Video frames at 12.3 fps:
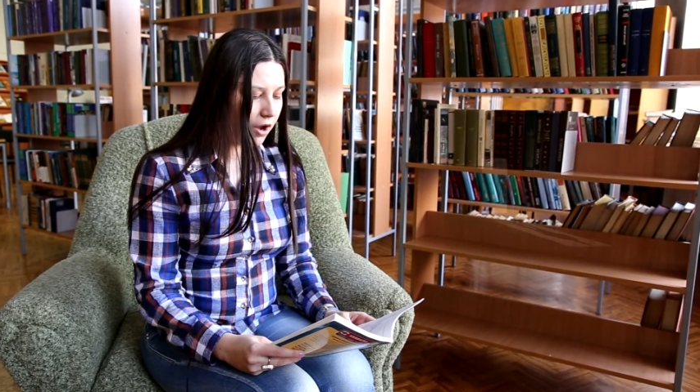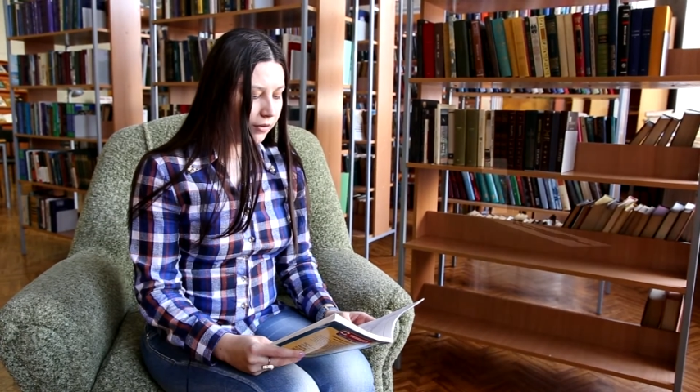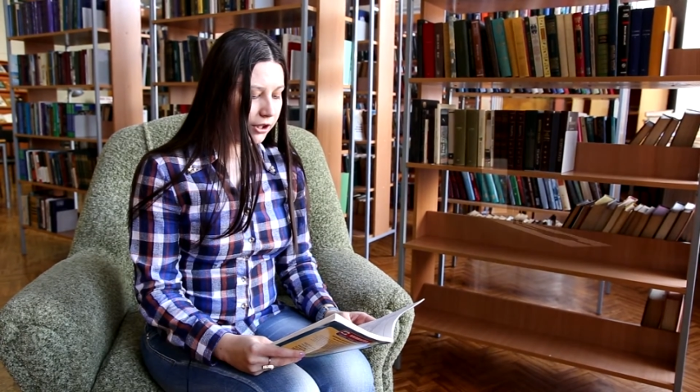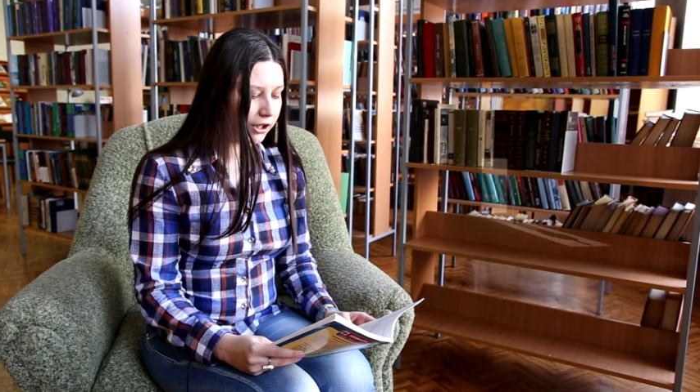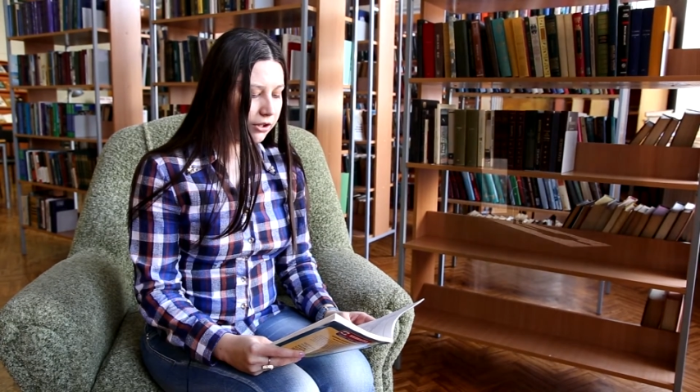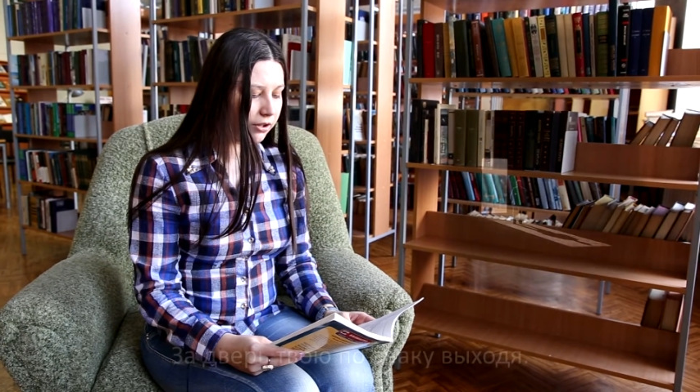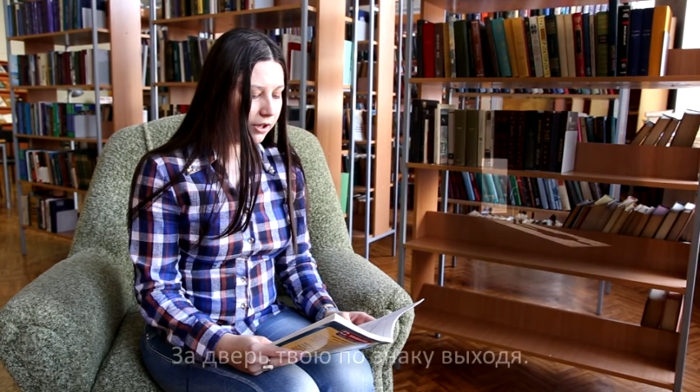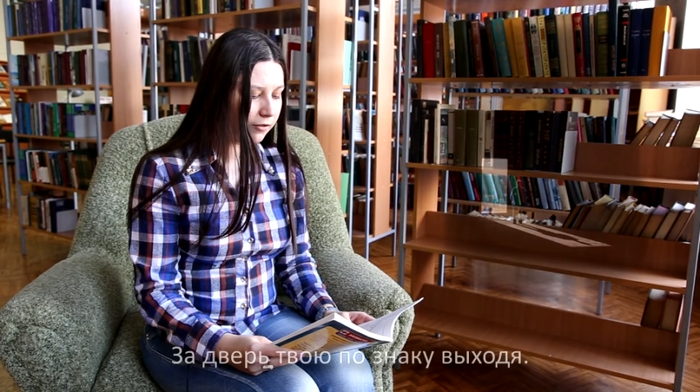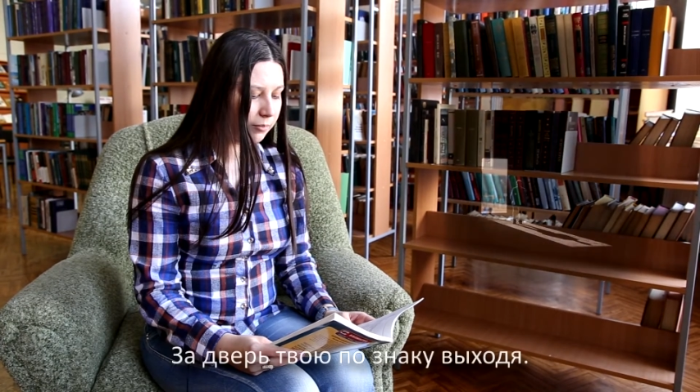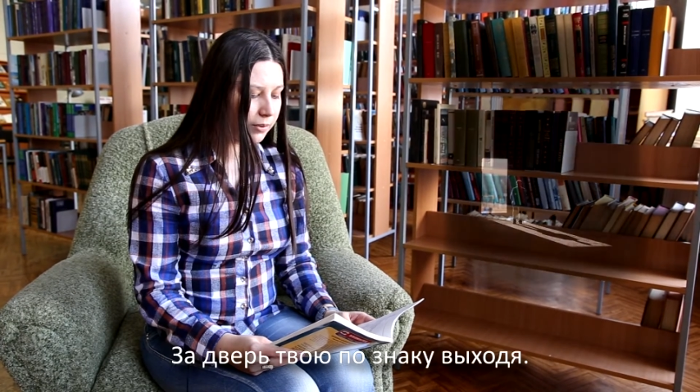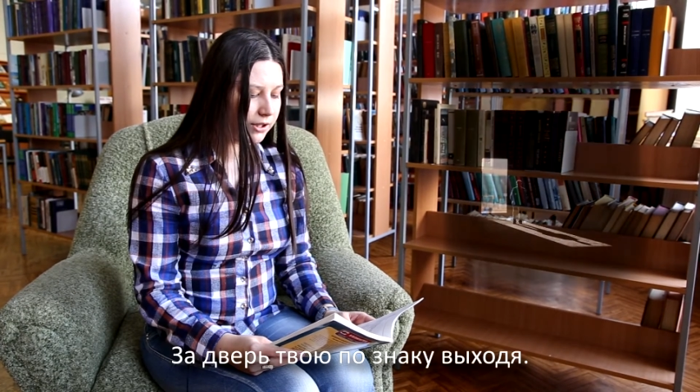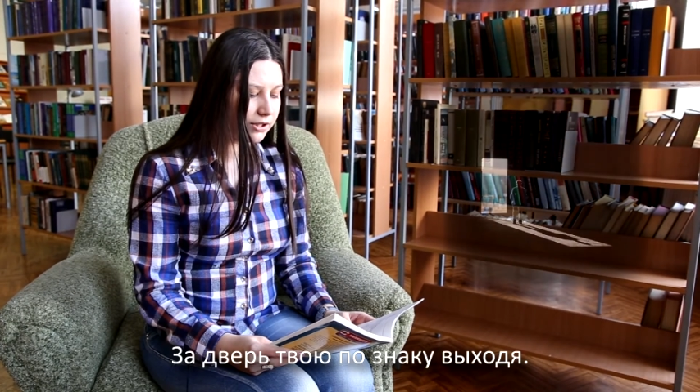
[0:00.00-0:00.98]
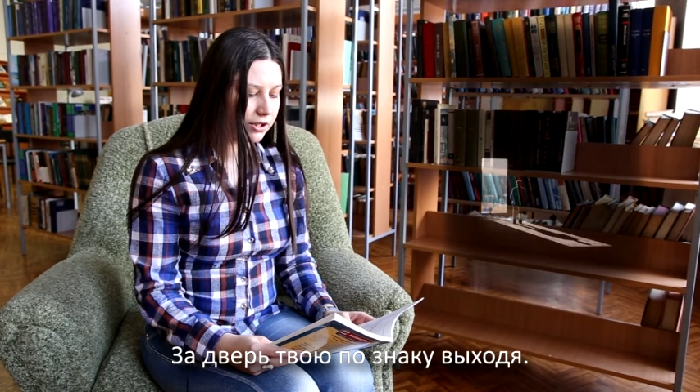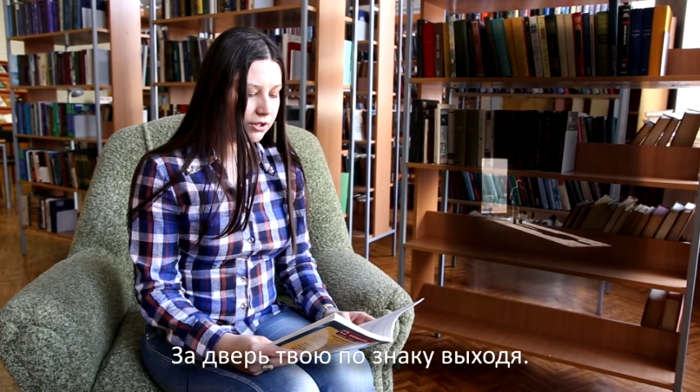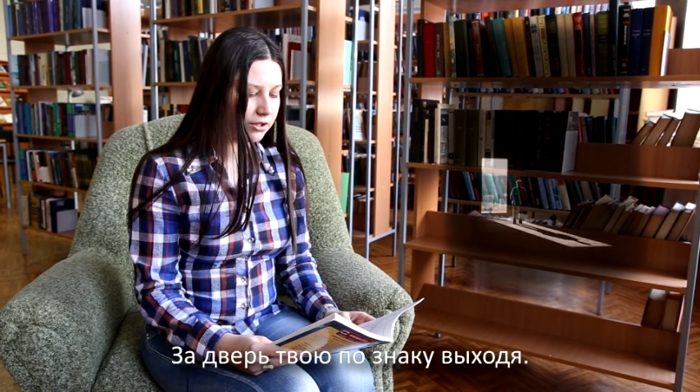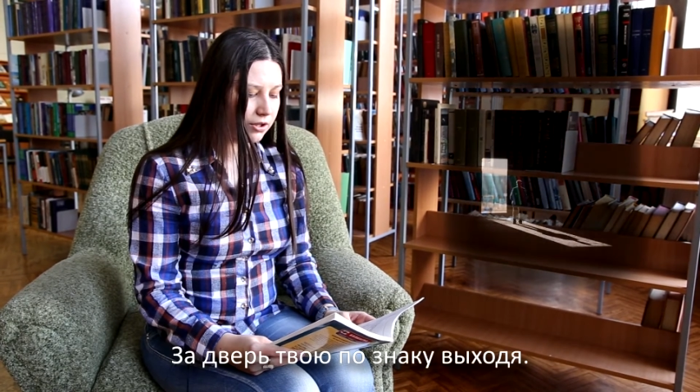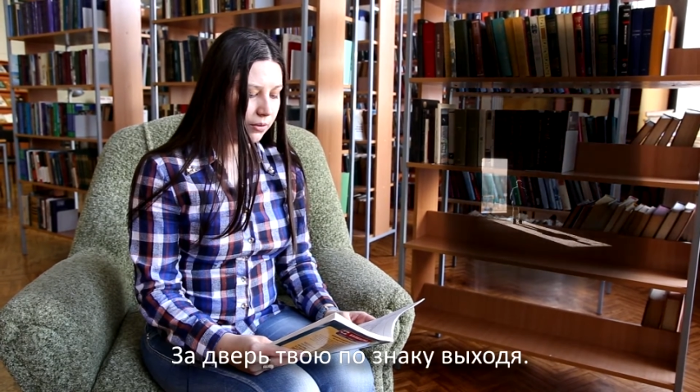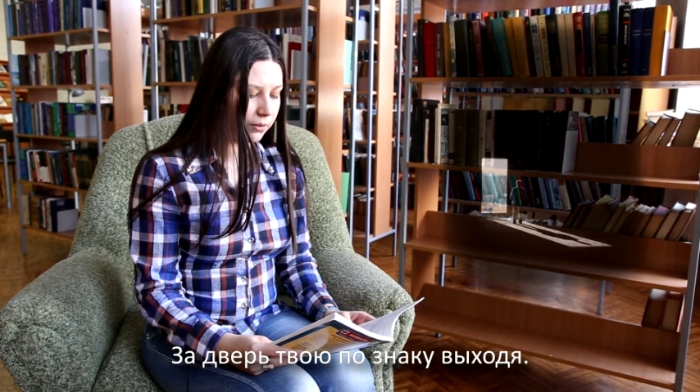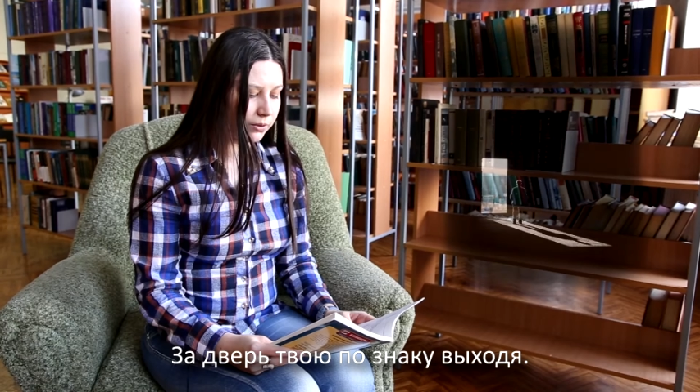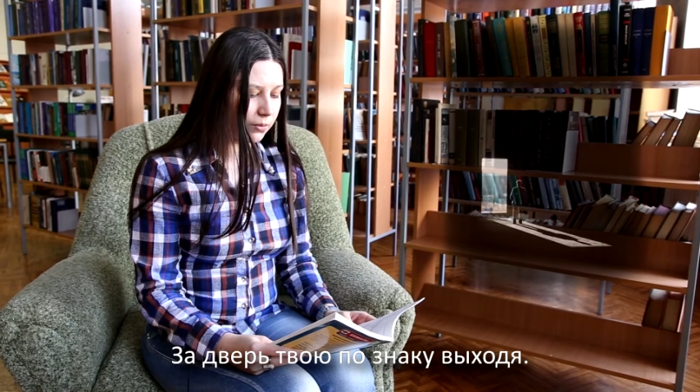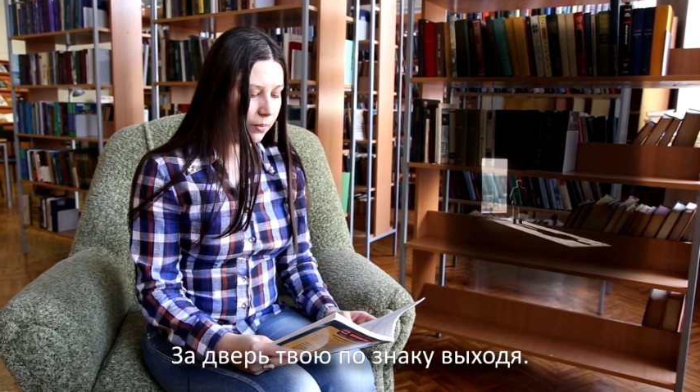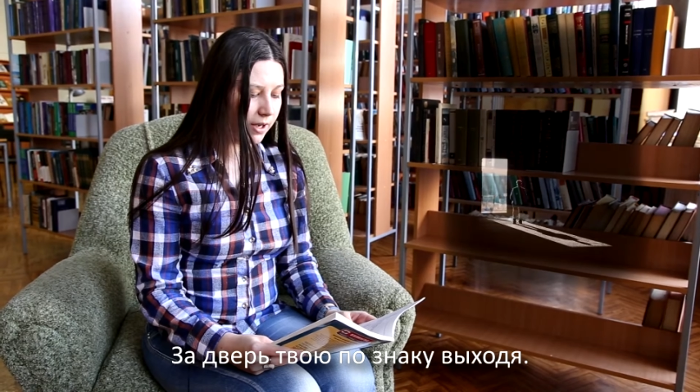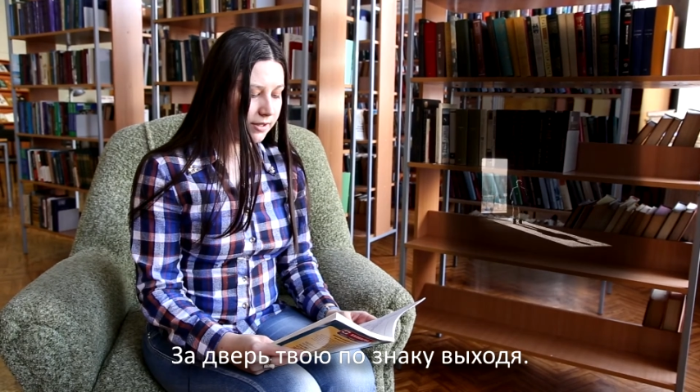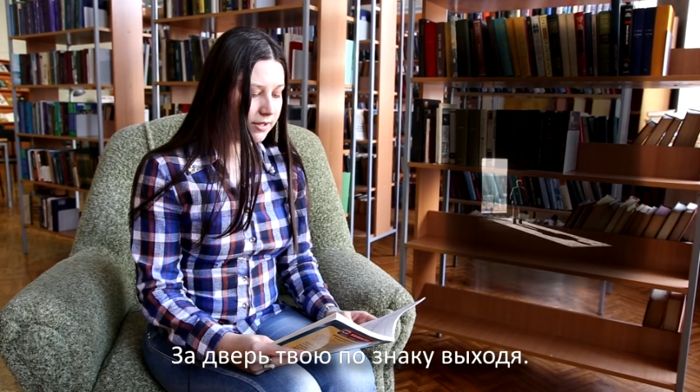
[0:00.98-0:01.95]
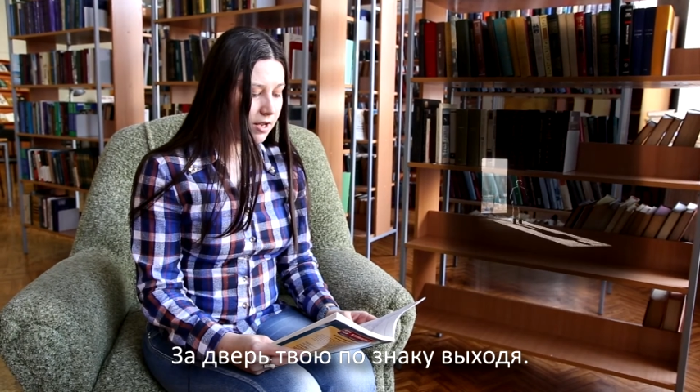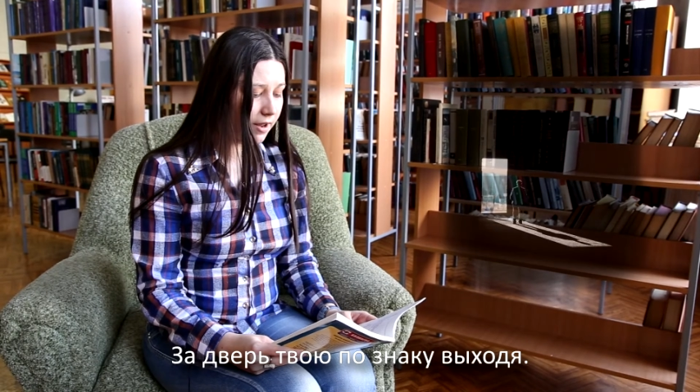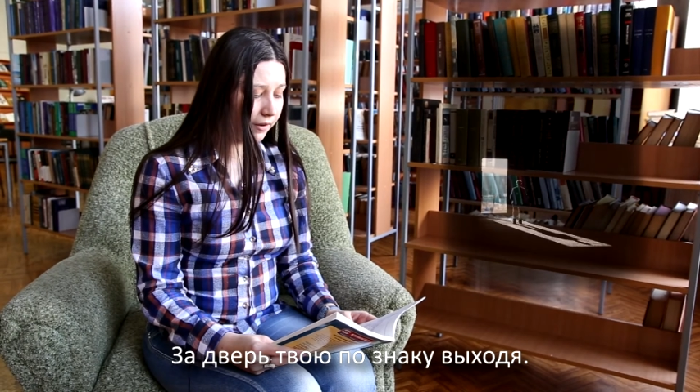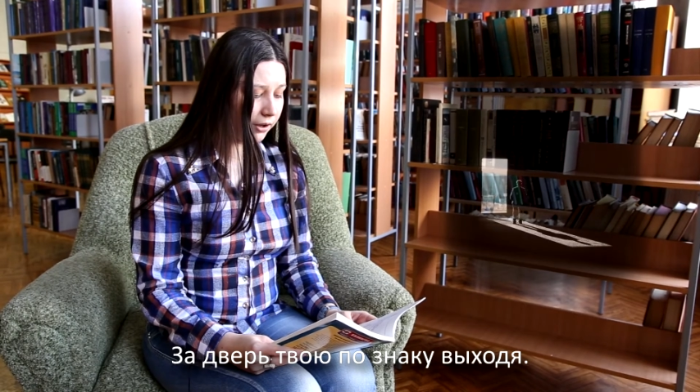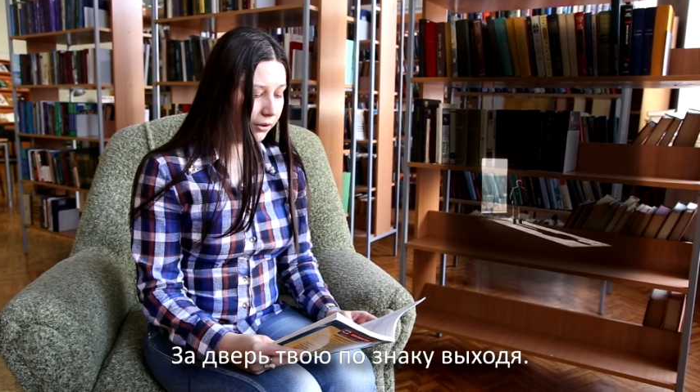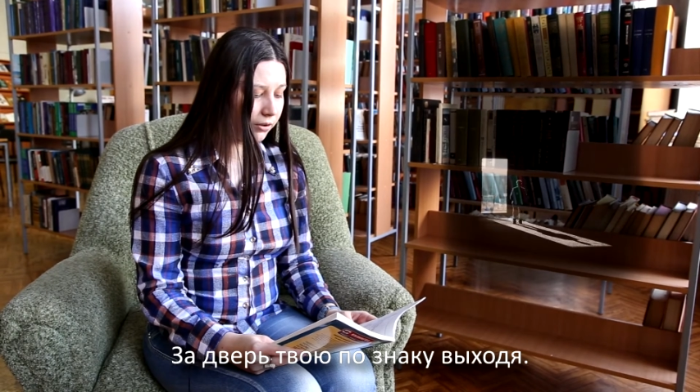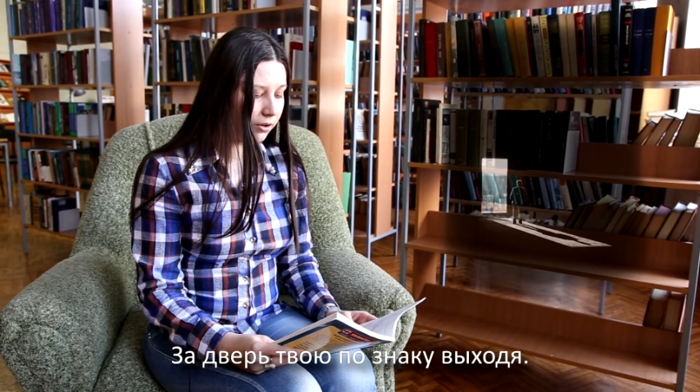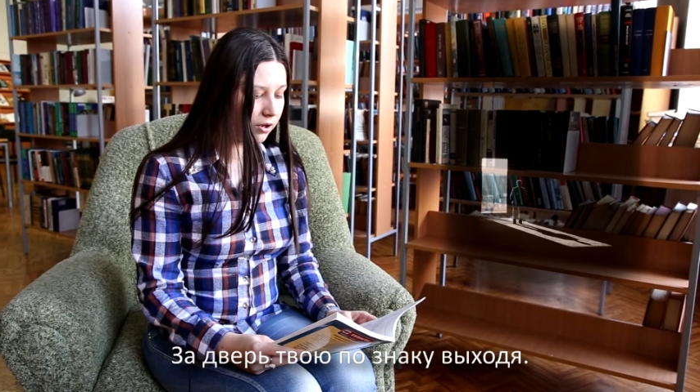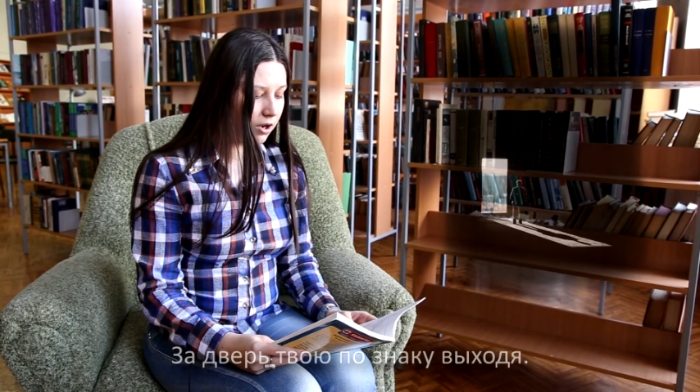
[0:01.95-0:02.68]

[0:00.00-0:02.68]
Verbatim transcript: when you have bid your servant once adieu.